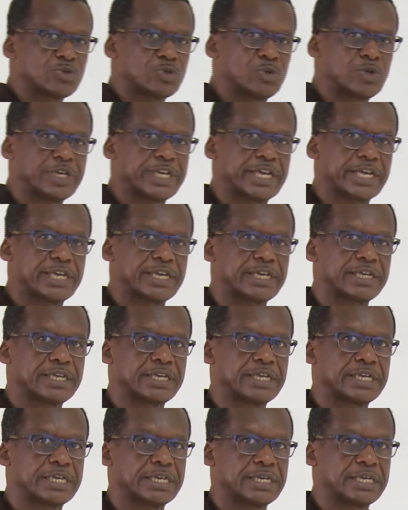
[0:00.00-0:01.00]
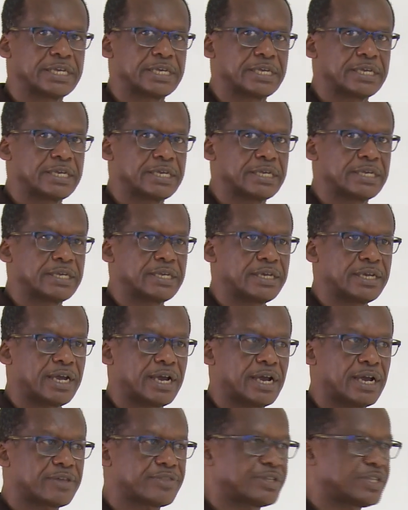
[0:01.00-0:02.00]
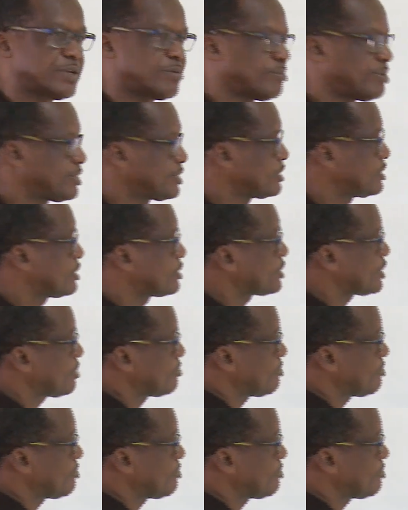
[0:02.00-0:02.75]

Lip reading: the rule here? Are the numbers in the